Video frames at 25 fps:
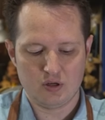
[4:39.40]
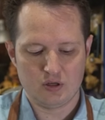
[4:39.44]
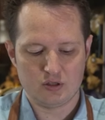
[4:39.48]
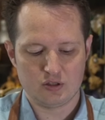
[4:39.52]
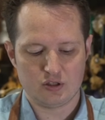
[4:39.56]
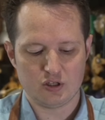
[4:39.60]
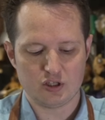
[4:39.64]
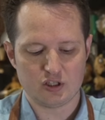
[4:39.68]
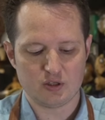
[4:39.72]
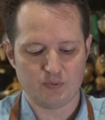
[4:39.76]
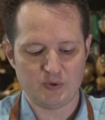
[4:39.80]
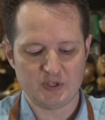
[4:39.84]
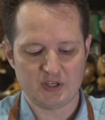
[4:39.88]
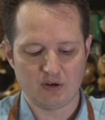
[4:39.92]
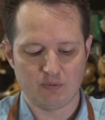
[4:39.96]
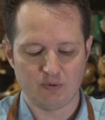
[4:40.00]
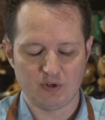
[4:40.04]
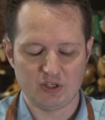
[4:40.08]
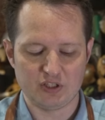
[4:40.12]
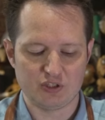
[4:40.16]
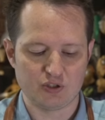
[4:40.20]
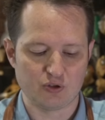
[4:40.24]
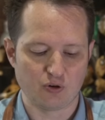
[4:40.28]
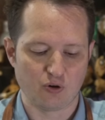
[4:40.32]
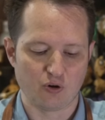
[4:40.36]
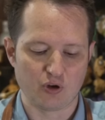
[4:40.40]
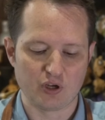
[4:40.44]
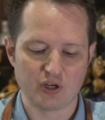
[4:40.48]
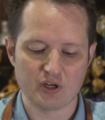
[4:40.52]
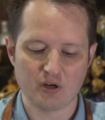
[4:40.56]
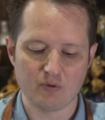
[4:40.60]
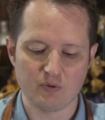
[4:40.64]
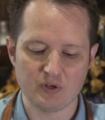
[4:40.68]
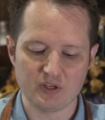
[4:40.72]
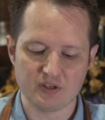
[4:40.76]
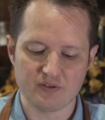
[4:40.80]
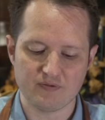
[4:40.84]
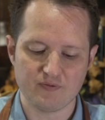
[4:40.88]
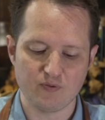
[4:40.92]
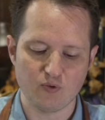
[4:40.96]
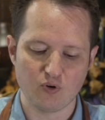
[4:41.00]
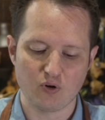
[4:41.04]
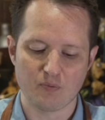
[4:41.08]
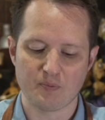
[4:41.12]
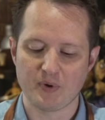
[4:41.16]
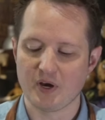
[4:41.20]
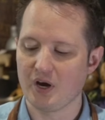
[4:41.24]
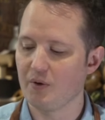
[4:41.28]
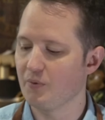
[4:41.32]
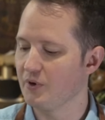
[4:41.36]
Just to be doubly sure, you don't want it to fall
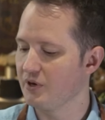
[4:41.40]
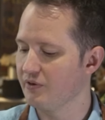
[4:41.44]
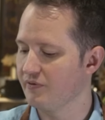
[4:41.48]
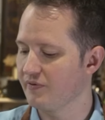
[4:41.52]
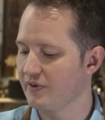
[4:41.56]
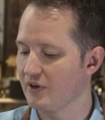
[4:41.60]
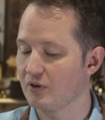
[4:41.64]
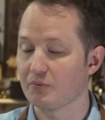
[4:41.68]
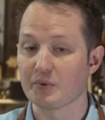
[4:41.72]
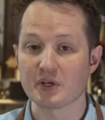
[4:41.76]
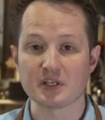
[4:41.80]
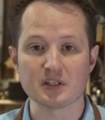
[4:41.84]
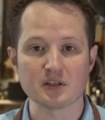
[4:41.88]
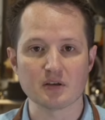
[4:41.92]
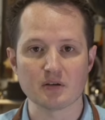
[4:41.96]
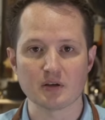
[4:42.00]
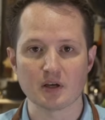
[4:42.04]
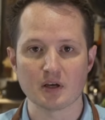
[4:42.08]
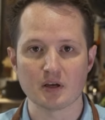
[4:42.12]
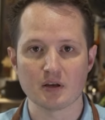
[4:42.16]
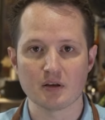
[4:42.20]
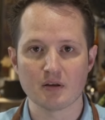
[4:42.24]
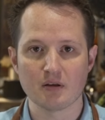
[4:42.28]
apart when you're filming, do you?